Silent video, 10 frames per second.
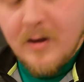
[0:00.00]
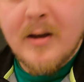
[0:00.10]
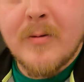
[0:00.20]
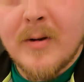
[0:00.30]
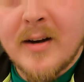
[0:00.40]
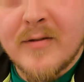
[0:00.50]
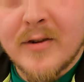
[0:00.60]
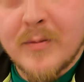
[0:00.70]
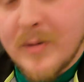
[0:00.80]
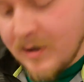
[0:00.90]
And we got
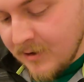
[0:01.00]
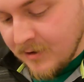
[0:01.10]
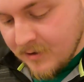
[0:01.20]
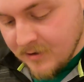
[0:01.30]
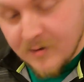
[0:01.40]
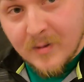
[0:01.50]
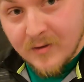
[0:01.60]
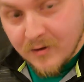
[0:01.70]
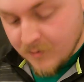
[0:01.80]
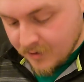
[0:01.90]
first bite. It's my
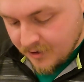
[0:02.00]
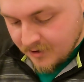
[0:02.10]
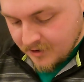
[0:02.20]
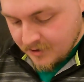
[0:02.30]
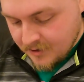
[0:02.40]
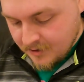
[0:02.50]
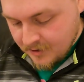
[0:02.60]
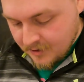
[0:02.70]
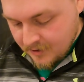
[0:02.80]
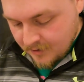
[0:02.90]
first bite.
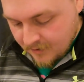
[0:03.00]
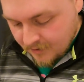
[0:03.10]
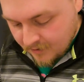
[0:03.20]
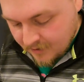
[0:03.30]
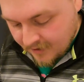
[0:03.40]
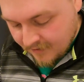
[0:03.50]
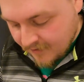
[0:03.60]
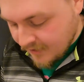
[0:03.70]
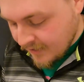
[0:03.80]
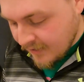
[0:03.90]
So like I
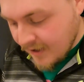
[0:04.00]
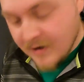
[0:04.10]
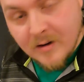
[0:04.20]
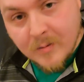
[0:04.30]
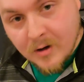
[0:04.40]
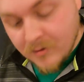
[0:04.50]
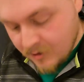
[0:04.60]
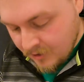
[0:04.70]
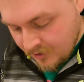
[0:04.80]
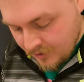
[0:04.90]
said, I did not
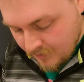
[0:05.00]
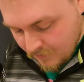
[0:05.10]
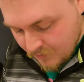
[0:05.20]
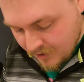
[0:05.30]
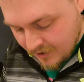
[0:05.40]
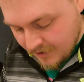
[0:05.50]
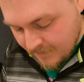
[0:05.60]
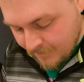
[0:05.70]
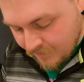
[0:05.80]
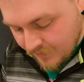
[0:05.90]
debone, but
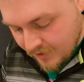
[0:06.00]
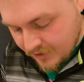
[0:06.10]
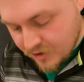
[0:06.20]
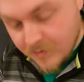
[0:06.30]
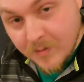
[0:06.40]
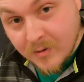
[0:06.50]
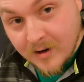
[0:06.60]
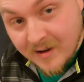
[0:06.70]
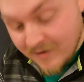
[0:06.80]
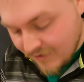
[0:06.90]
should be
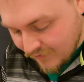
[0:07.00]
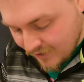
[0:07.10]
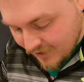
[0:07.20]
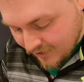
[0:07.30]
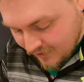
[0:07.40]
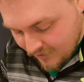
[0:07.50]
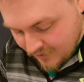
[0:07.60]
pretty easy to find.